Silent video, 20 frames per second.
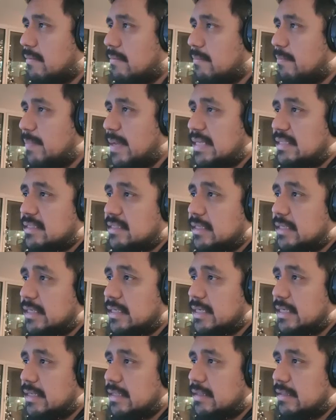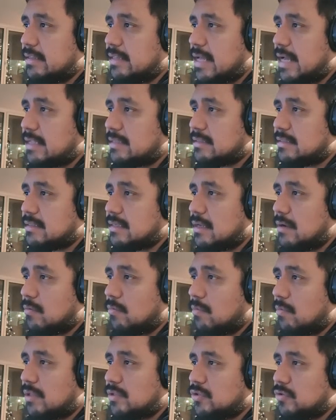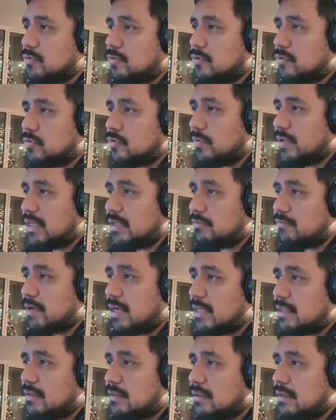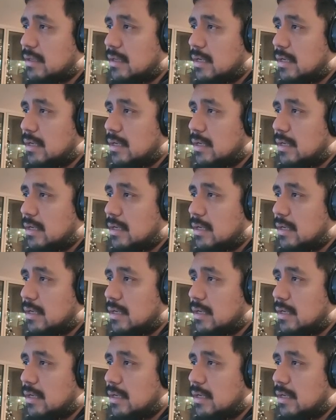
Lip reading: basically that's what you're doing, right?